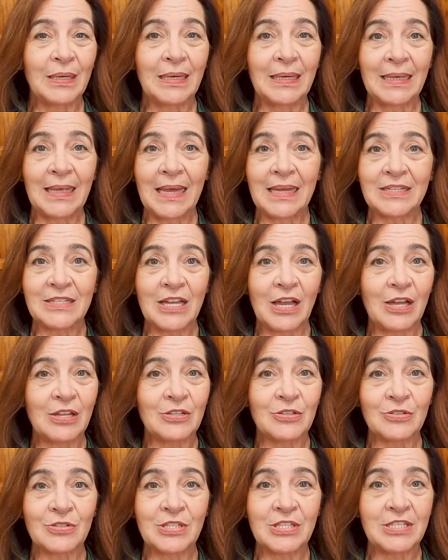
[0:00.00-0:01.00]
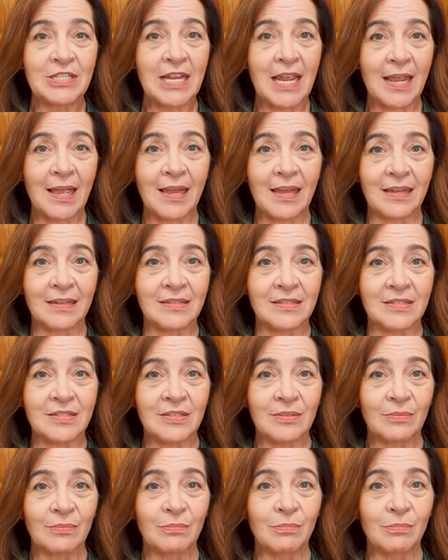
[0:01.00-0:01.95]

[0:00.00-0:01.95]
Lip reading: I had to understand